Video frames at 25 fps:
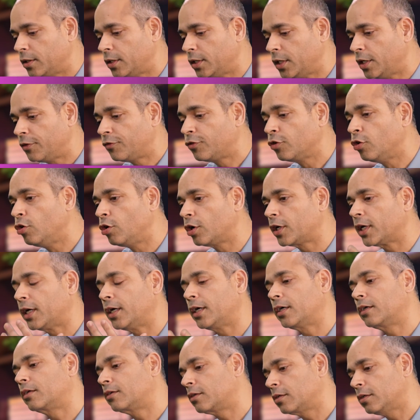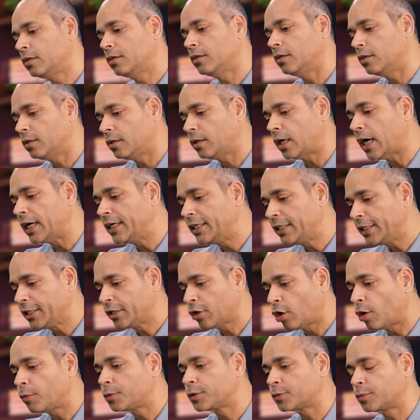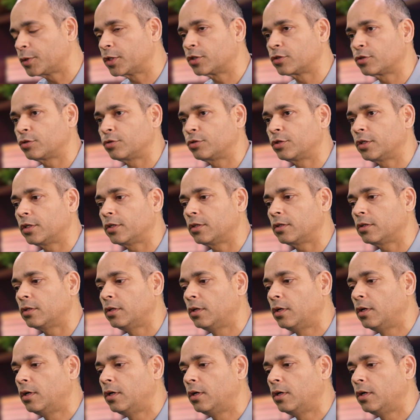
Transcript: If you look at IT ops persona,